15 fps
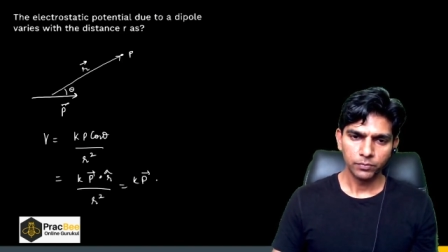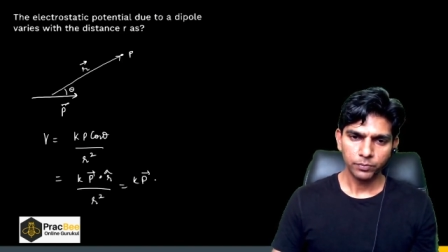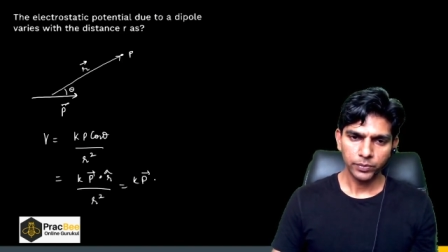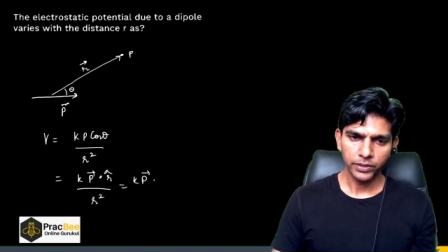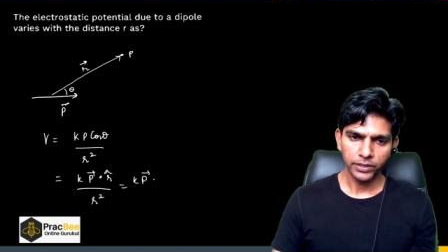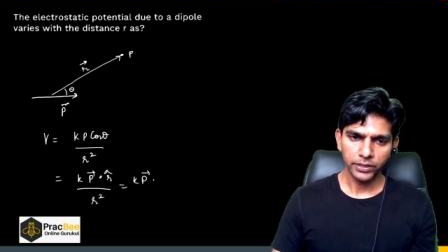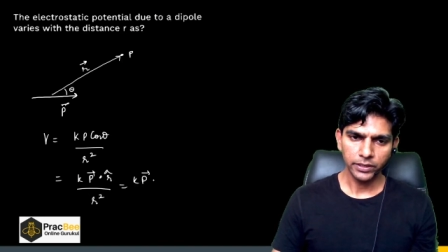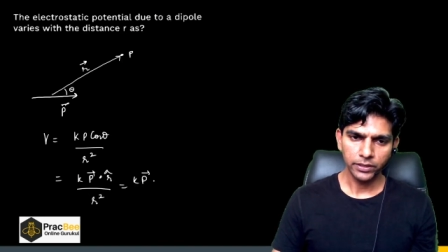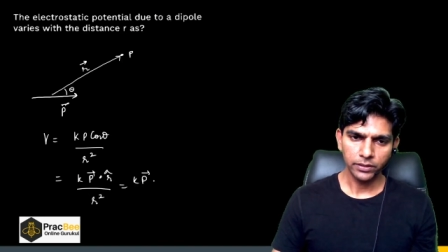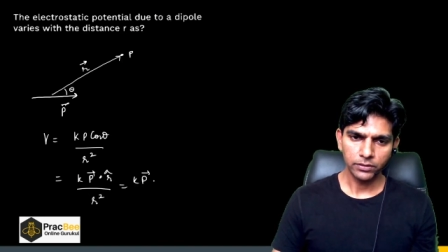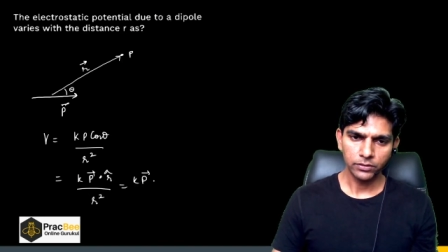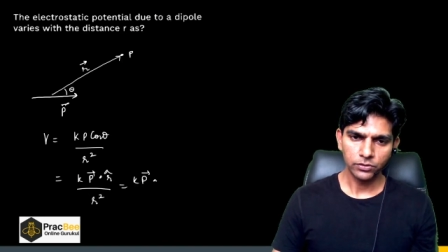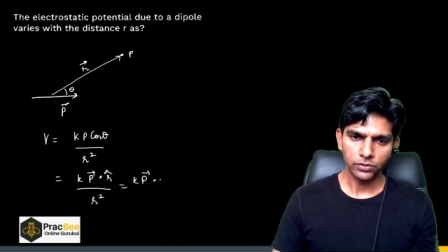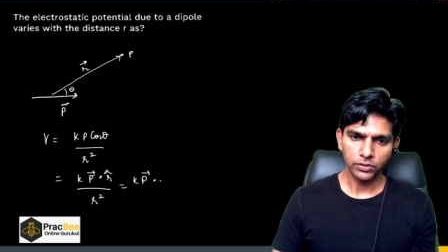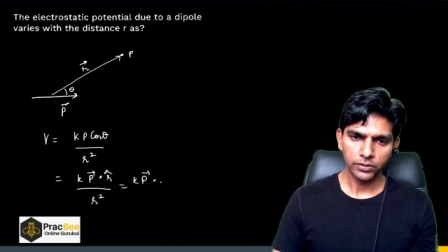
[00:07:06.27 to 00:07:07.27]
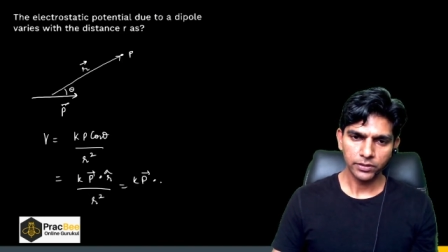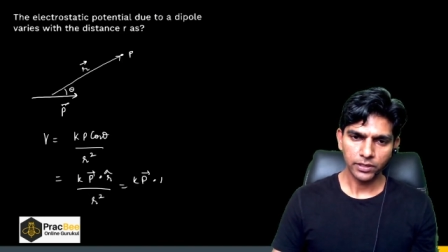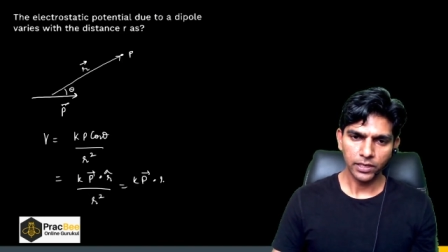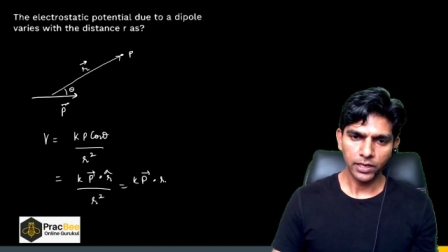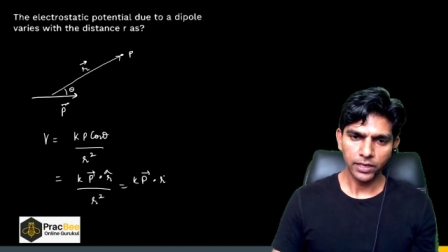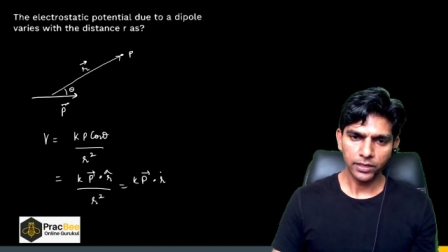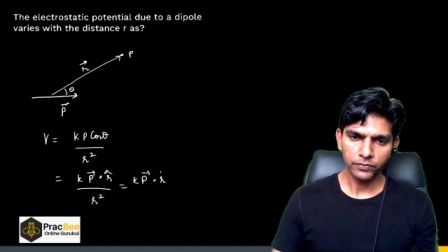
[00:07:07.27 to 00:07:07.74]
p dot
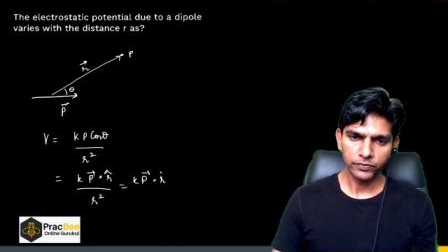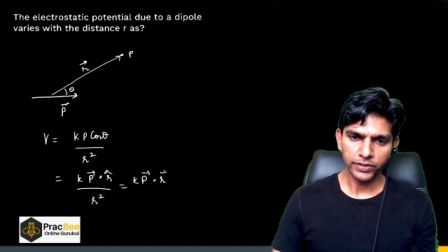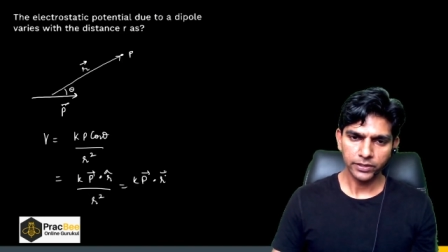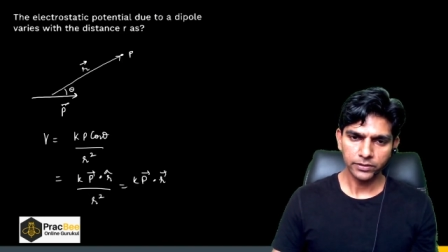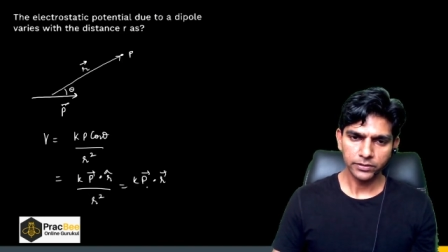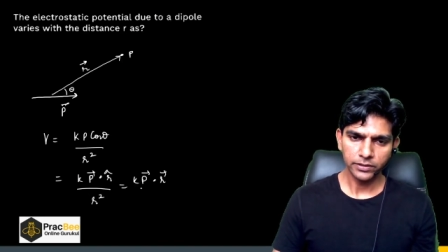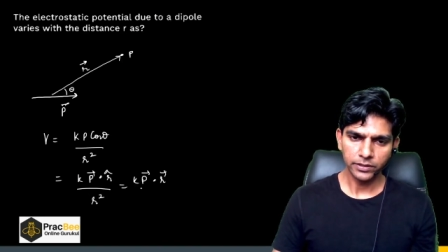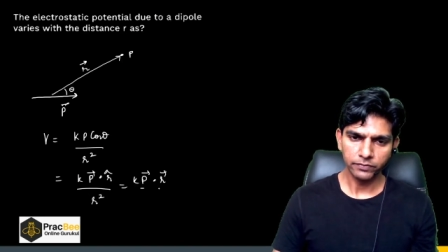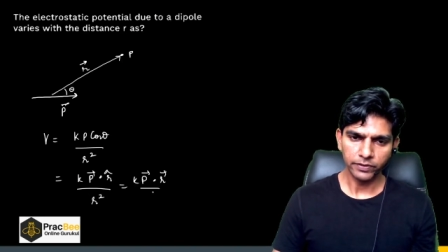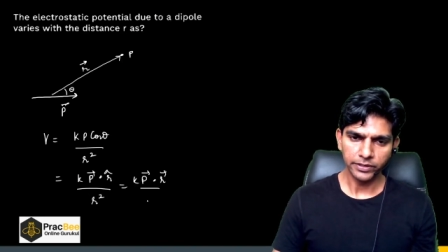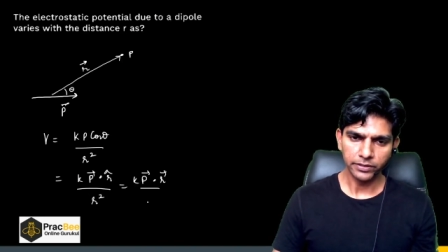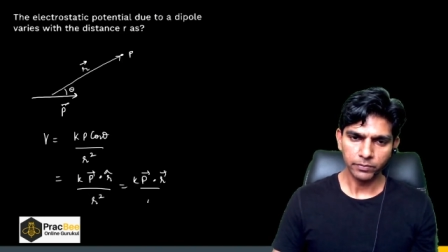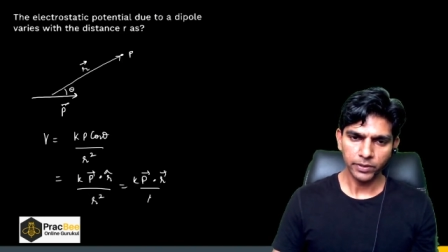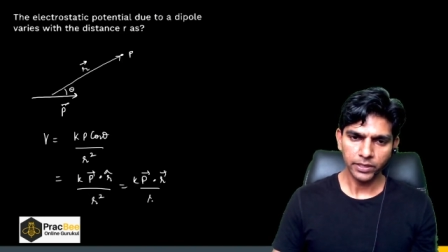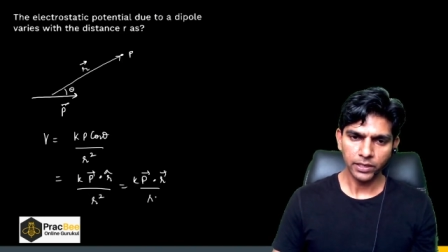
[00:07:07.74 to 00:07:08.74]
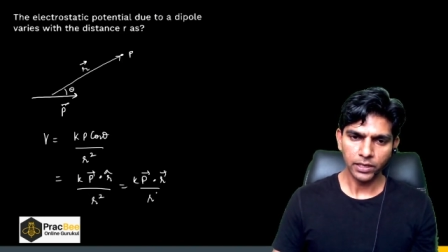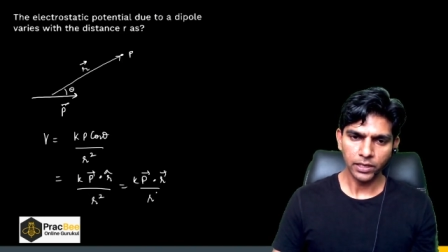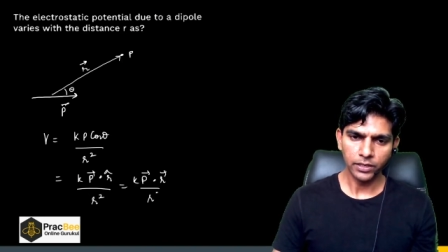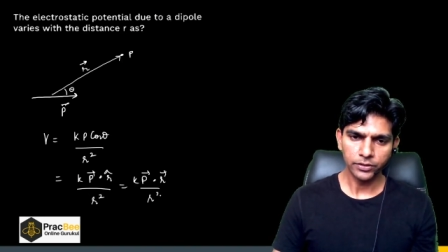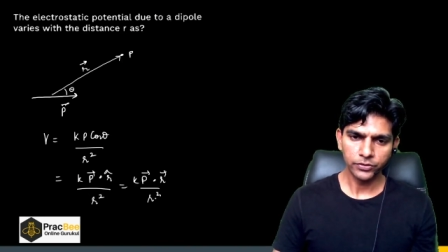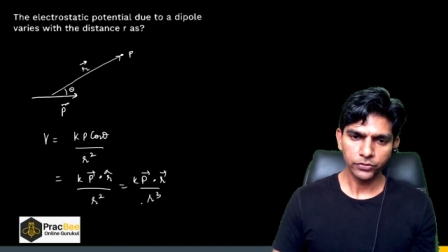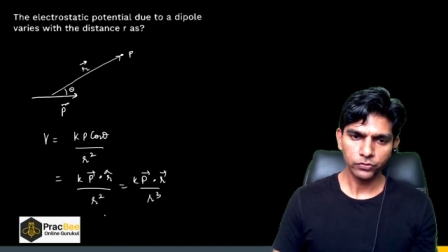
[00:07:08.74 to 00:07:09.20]
r vector divided by
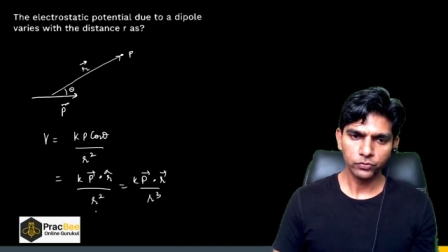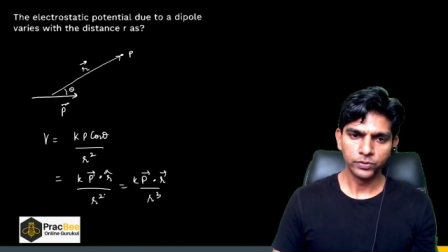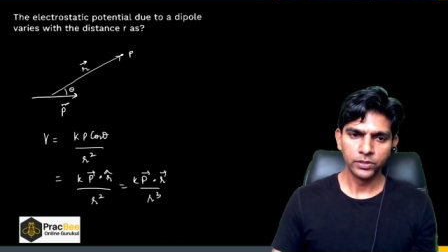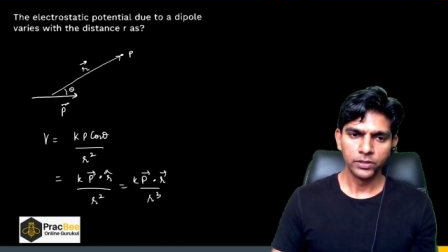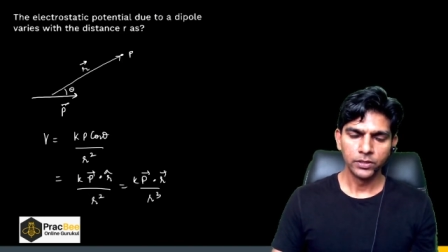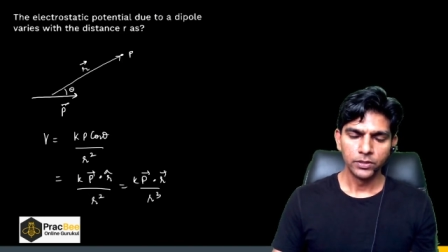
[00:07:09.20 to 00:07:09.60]
r cube.